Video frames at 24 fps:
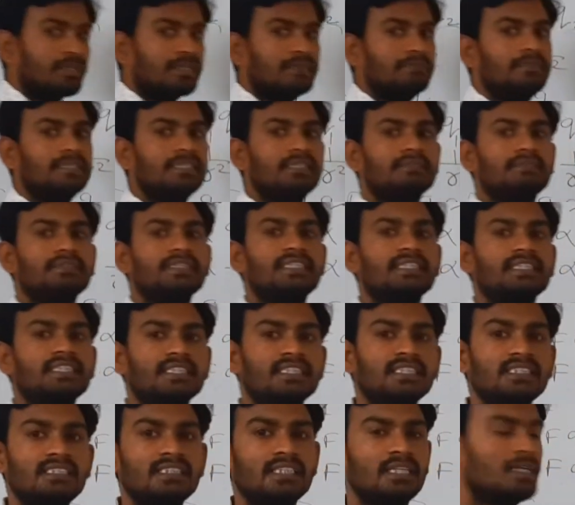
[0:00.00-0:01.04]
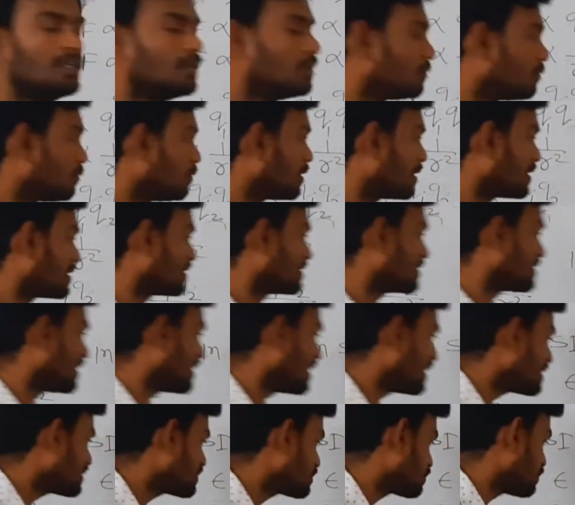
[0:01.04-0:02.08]
permittivity is 1.
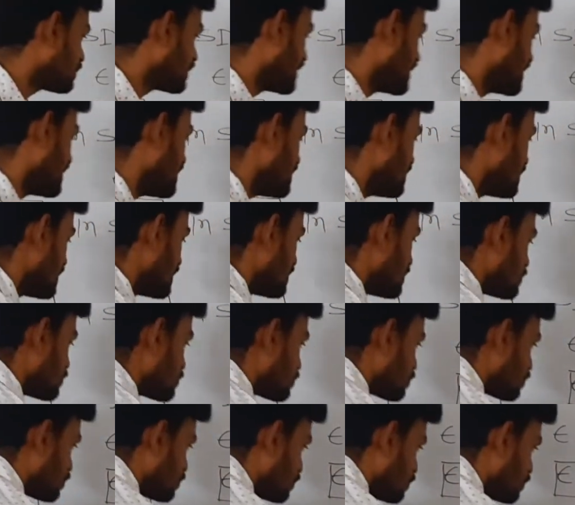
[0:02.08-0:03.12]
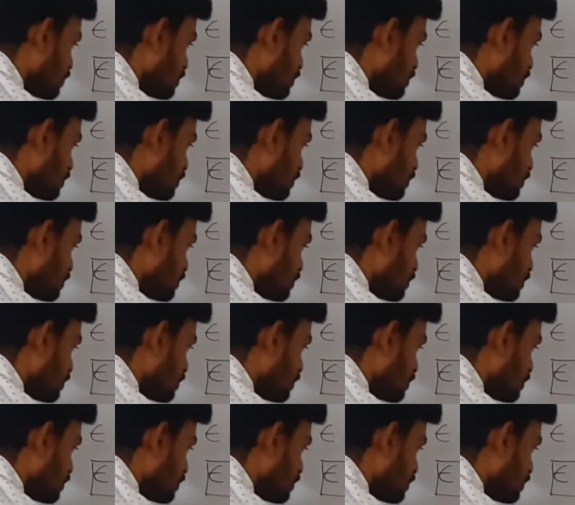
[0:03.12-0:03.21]
That's why, so